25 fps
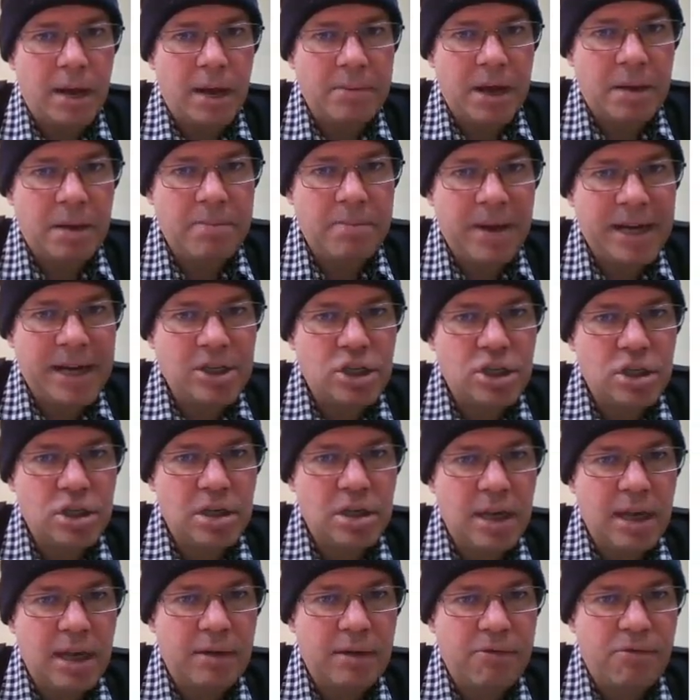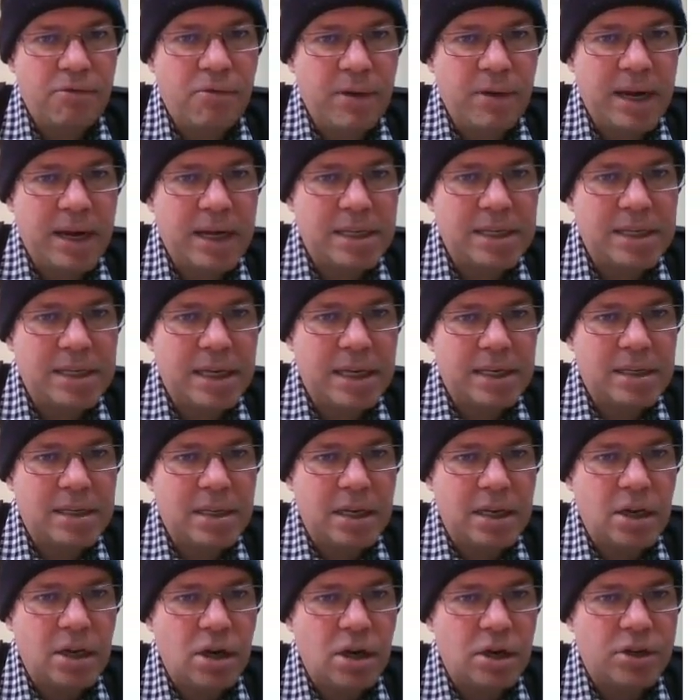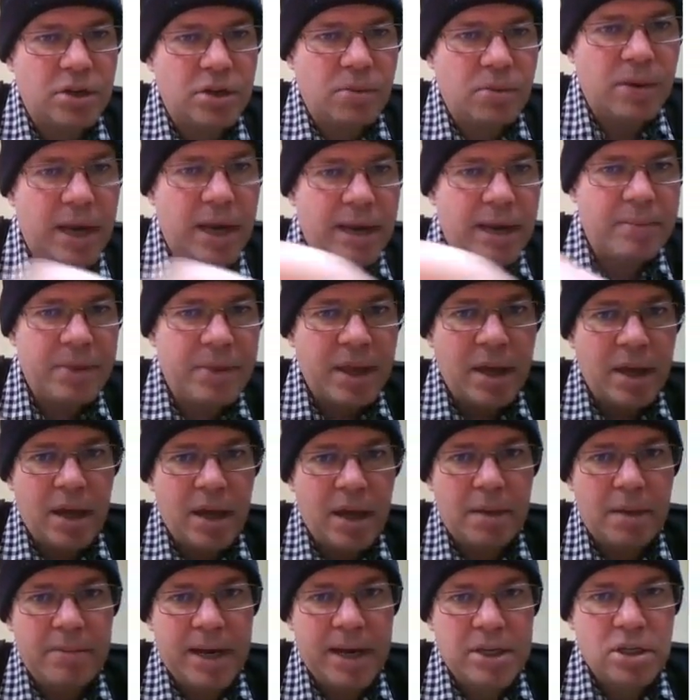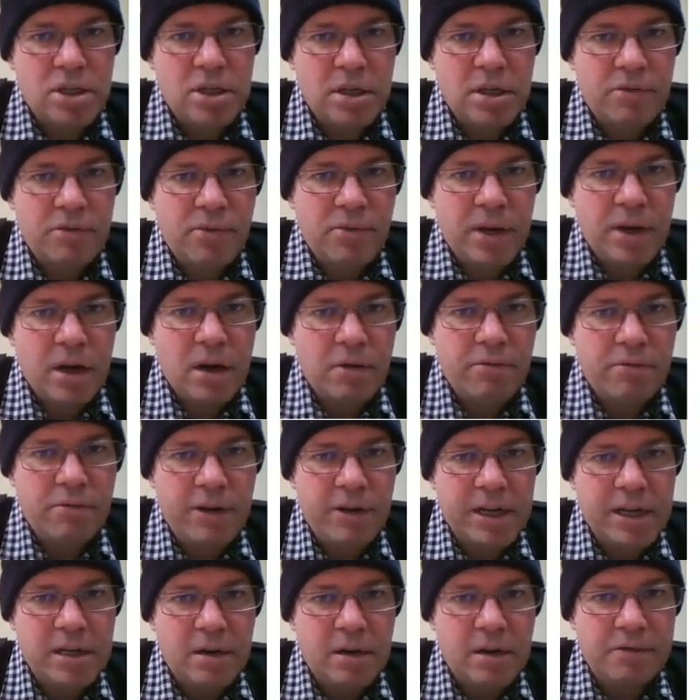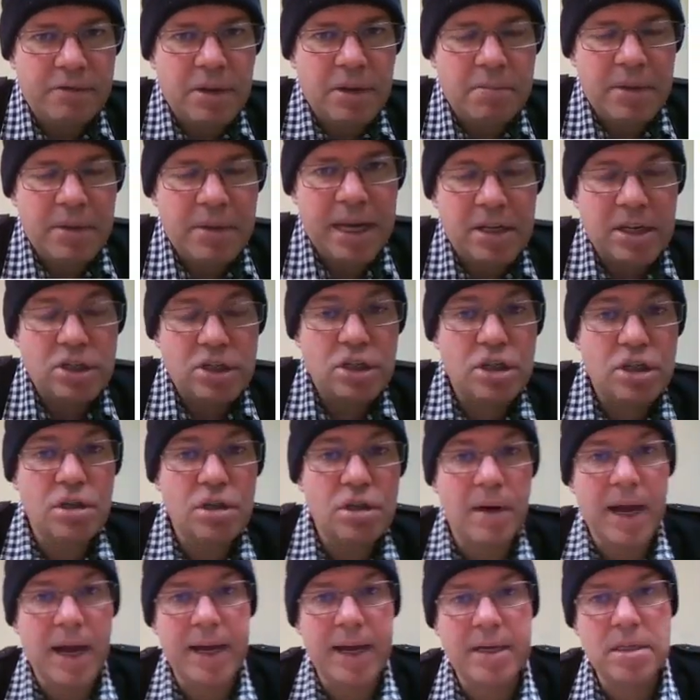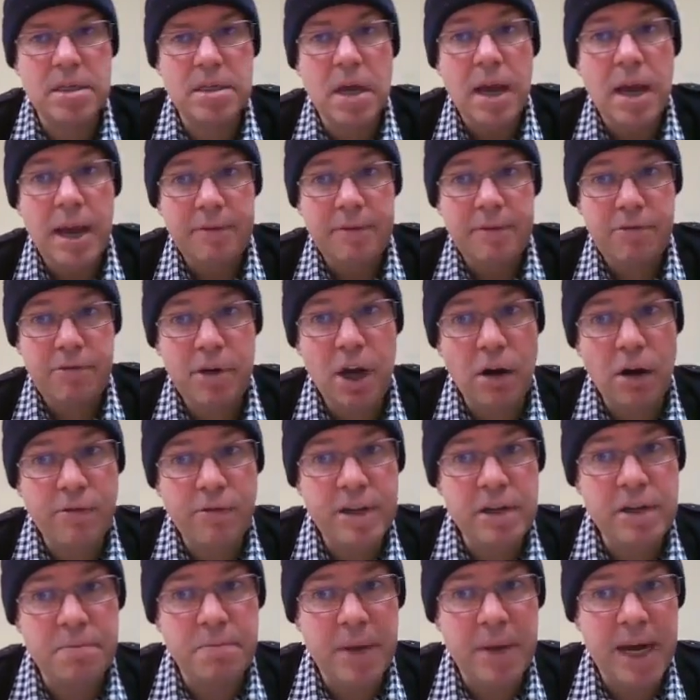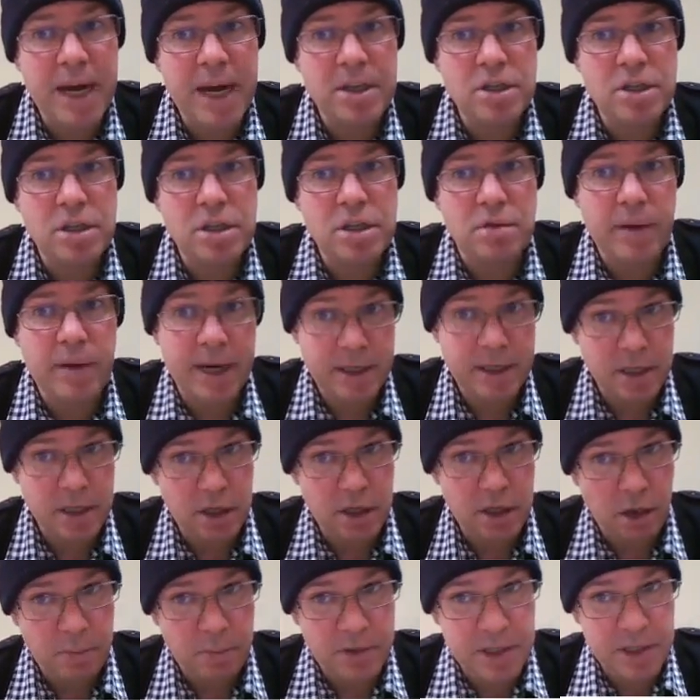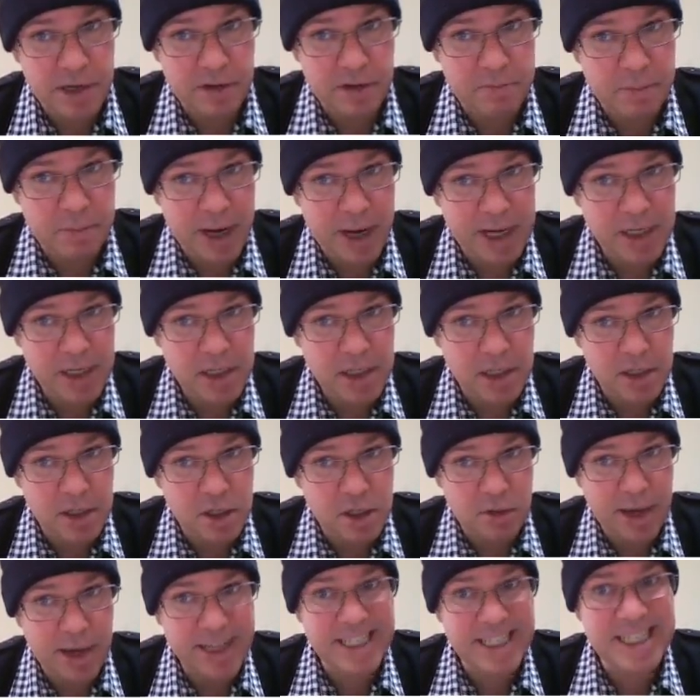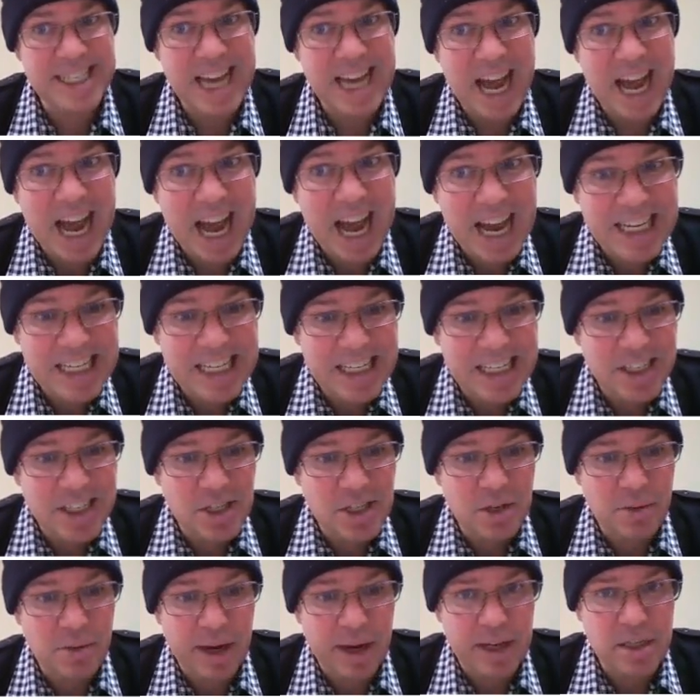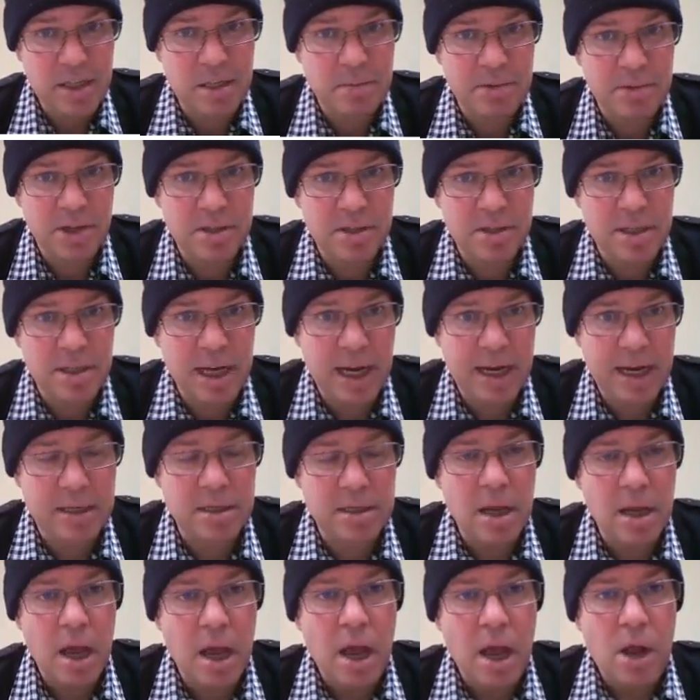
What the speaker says: Imagine if we did the other way. Imagine if we got rid of the minus 2x. If we got rid of minus 2x, the opposite of minusing 2x is adding 2x to both sides.